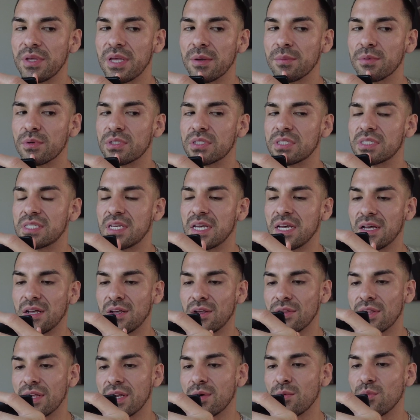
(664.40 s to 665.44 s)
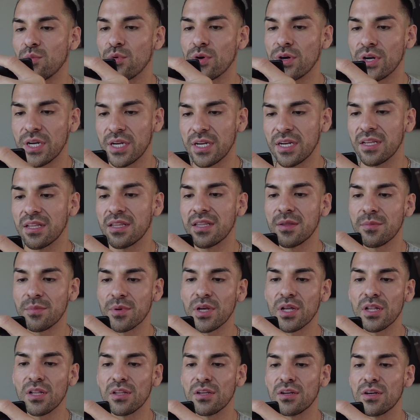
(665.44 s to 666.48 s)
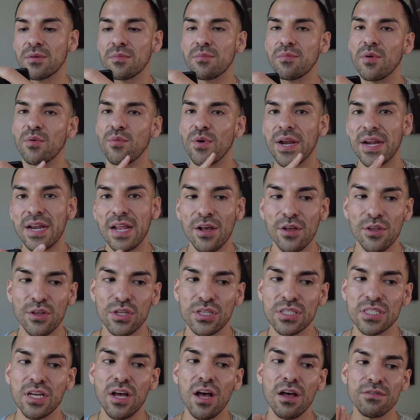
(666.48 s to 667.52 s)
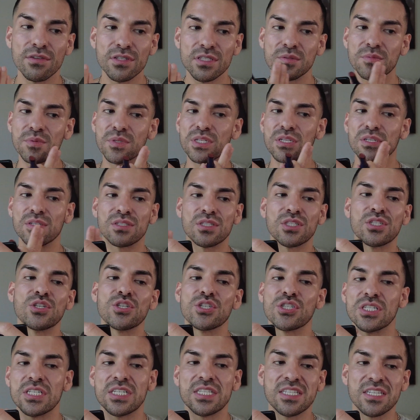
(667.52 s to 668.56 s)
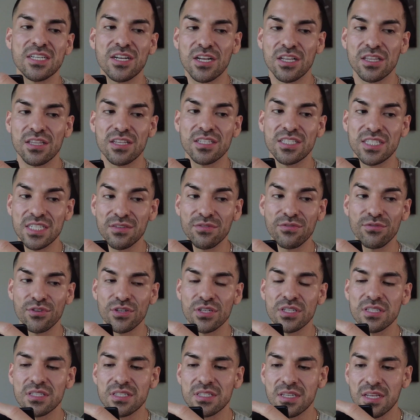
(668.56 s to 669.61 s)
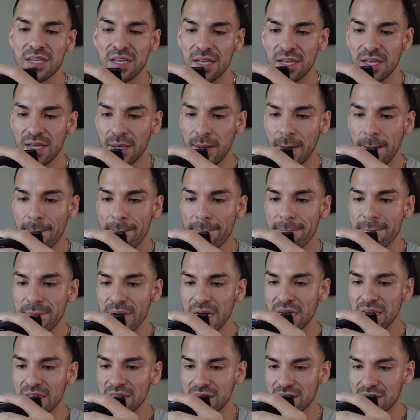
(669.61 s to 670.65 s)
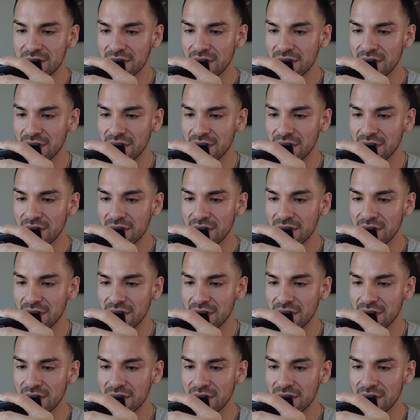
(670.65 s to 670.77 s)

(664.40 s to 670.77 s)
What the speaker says: able to tell that I'm wearing a lip color. Right now you can tell obviously because you're seeing the difference, but